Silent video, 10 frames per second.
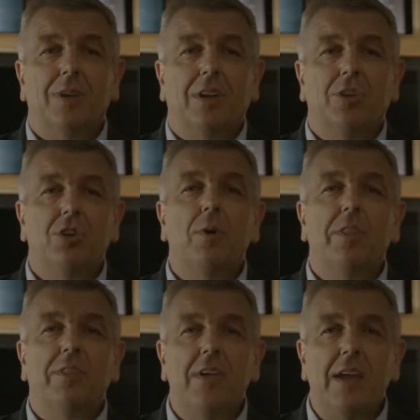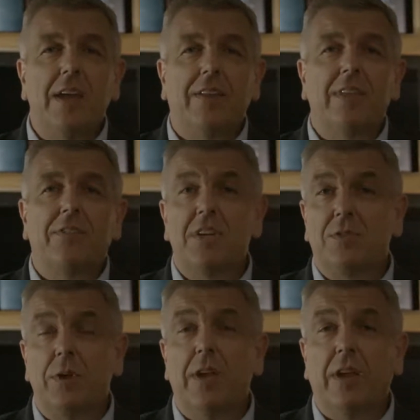You would think that this
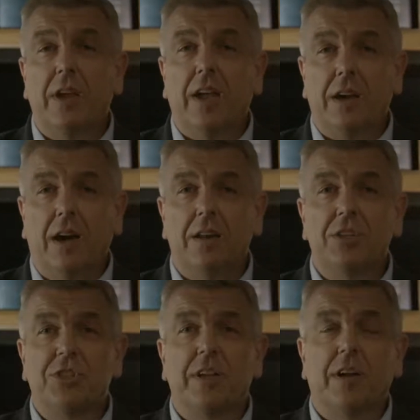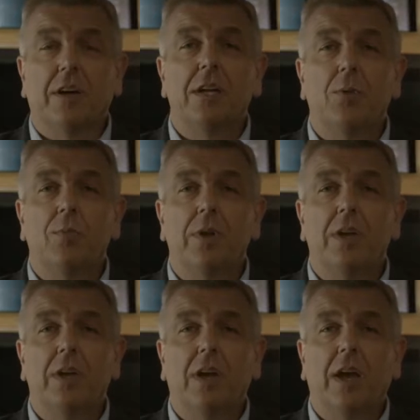being a college town, it would be
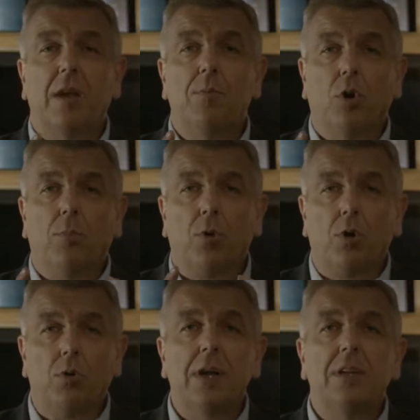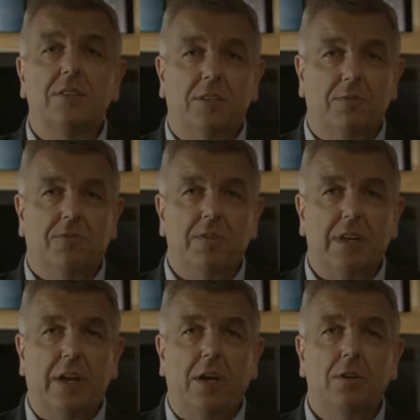a more progressive
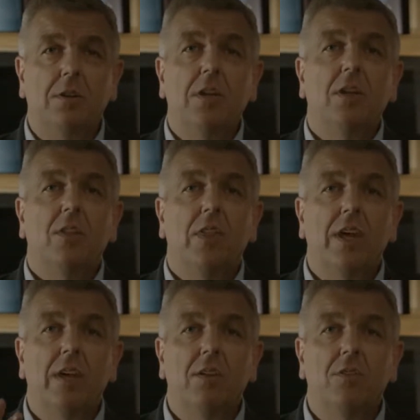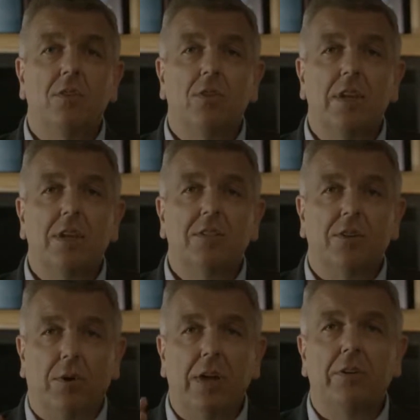town than the
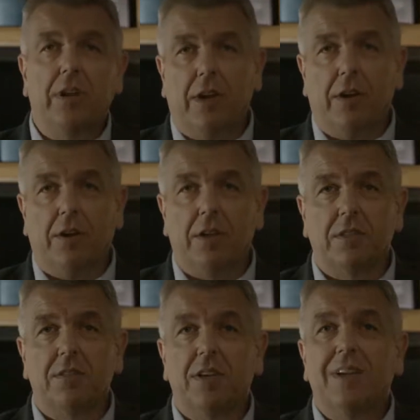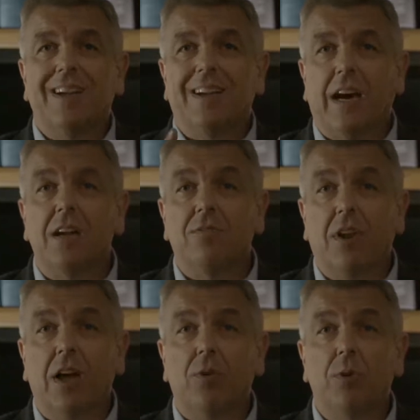surrounding areas. Kind of
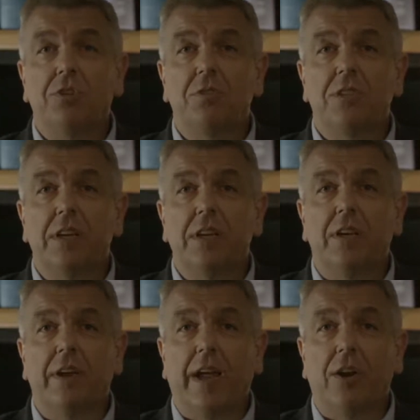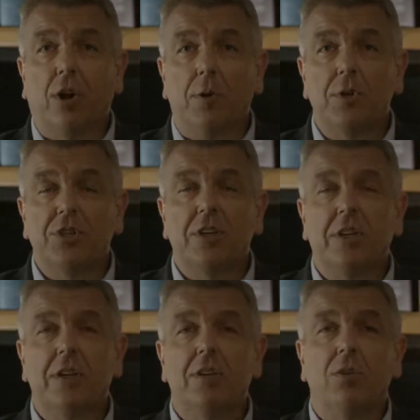like what you see in Ann Arbor,
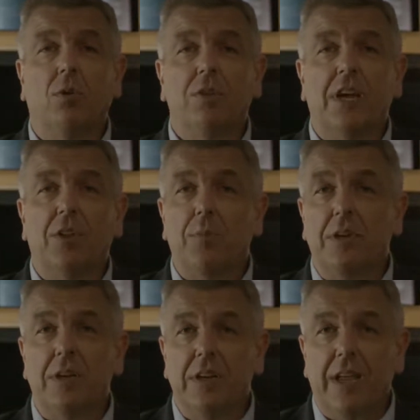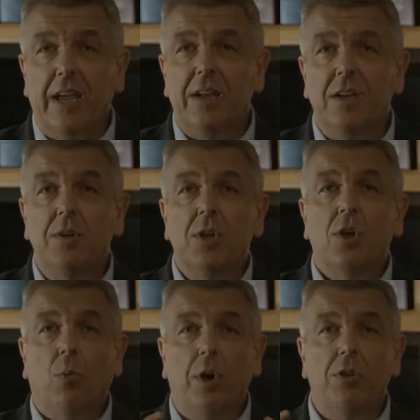Michigan, or South Bend, Indiana,
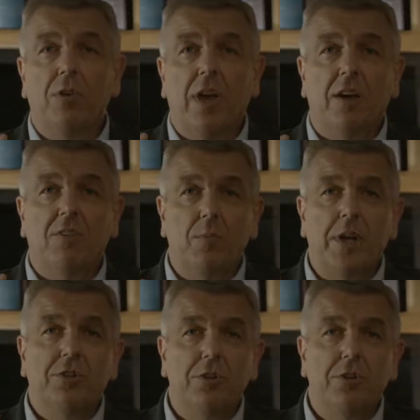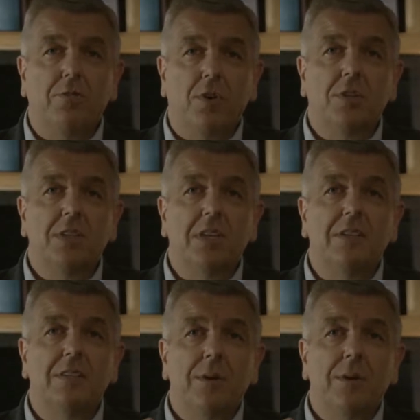where you have major universities